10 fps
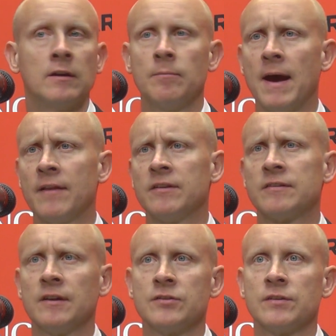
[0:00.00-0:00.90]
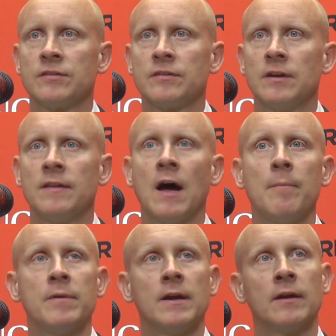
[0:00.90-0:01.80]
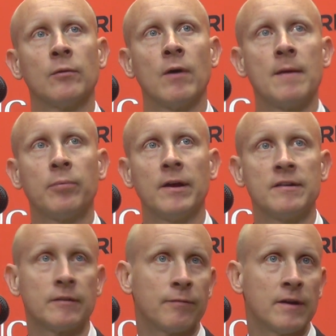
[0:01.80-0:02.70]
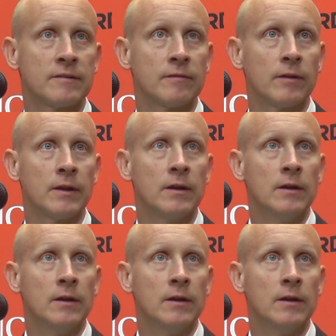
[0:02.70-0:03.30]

in bad decisions, in not being in the right place defensively.